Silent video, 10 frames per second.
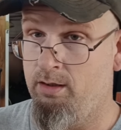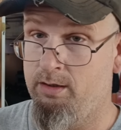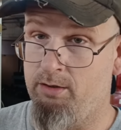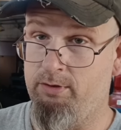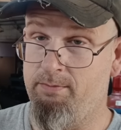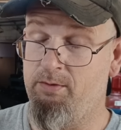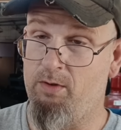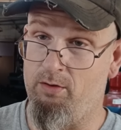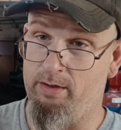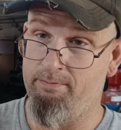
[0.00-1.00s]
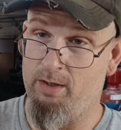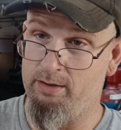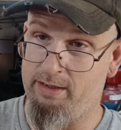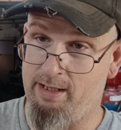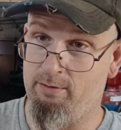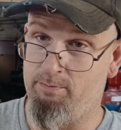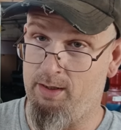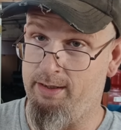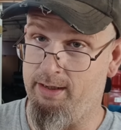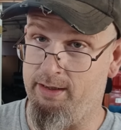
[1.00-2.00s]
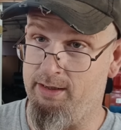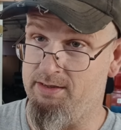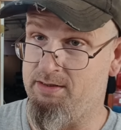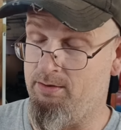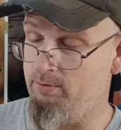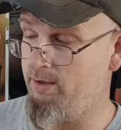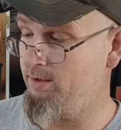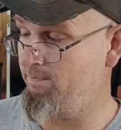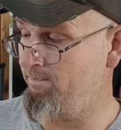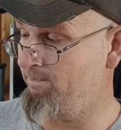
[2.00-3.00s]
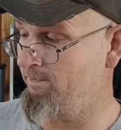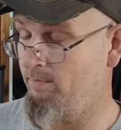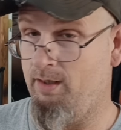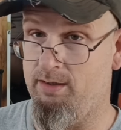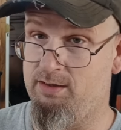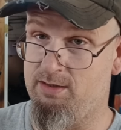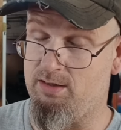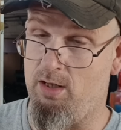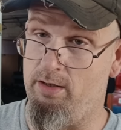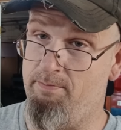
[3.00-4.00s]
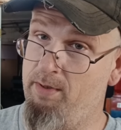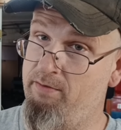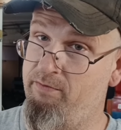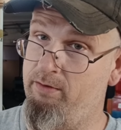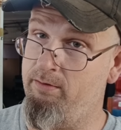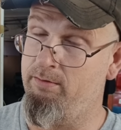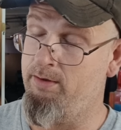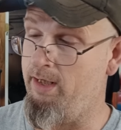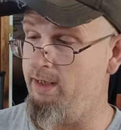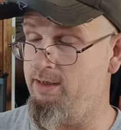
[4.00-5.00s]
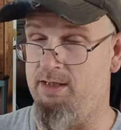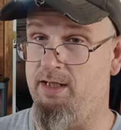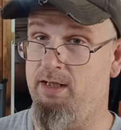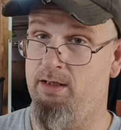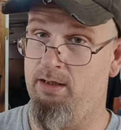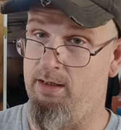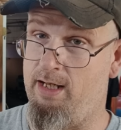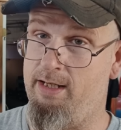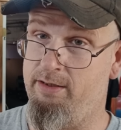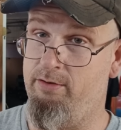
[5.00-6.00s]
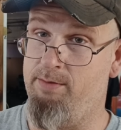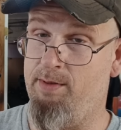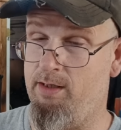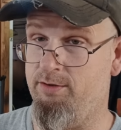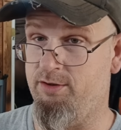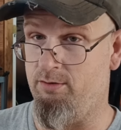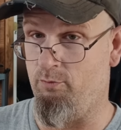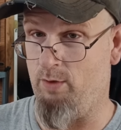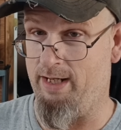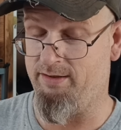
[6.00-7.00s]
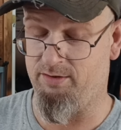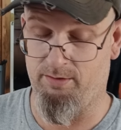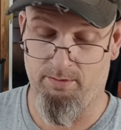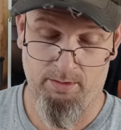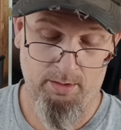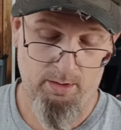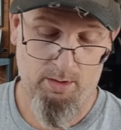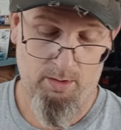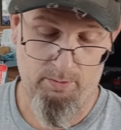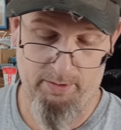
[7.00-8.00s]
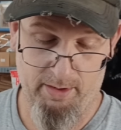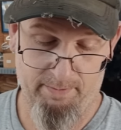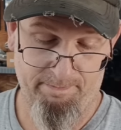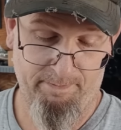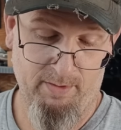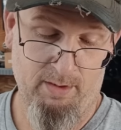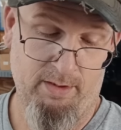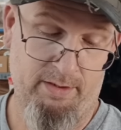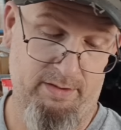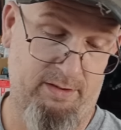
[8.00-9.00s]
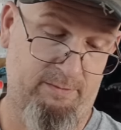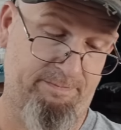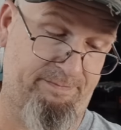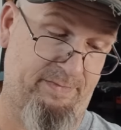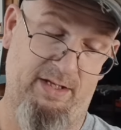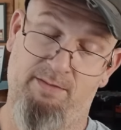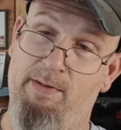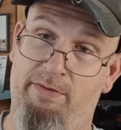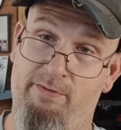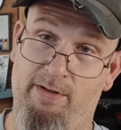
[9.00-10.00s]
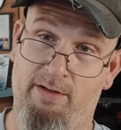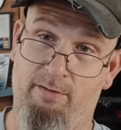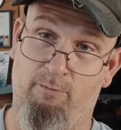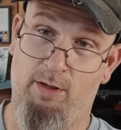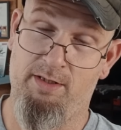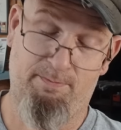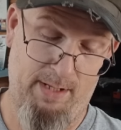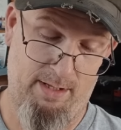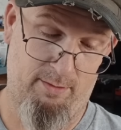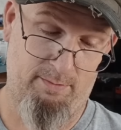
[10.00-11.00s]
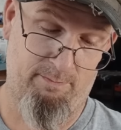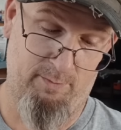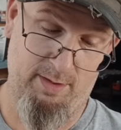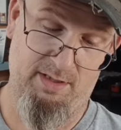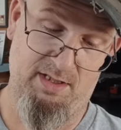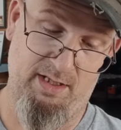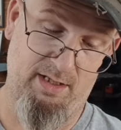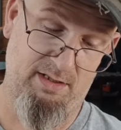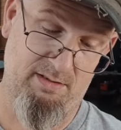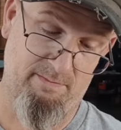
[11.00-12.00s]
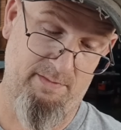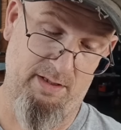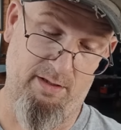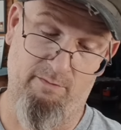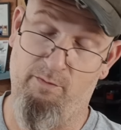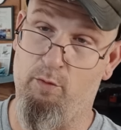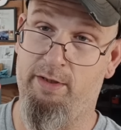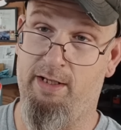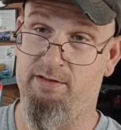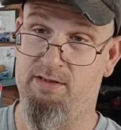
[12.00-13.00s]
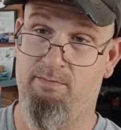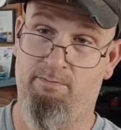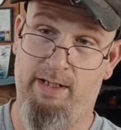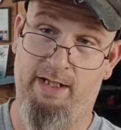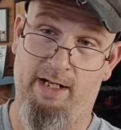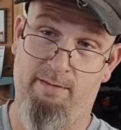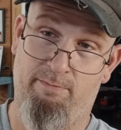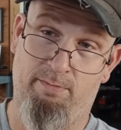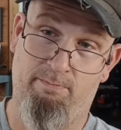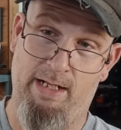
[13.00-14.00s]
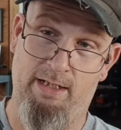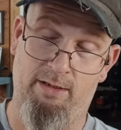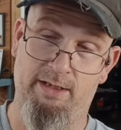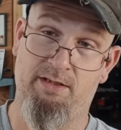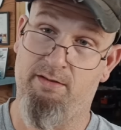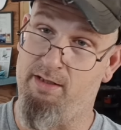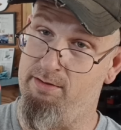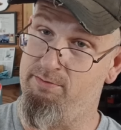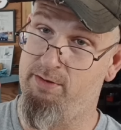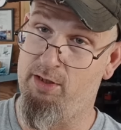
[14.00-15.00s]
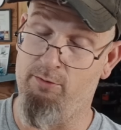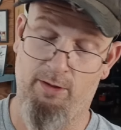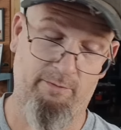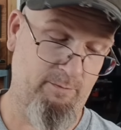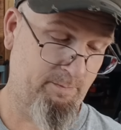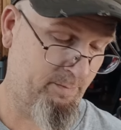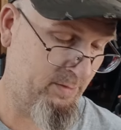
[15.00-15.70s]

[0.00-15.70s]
Don't get me wrong, I'm not downplaying this, okay? It's just not a buffer. It is a light duty polisher waxer, okay? So it's about 300 watts of power, what it says, you know, 4,000 megaamp batteries, comes with 2 of them.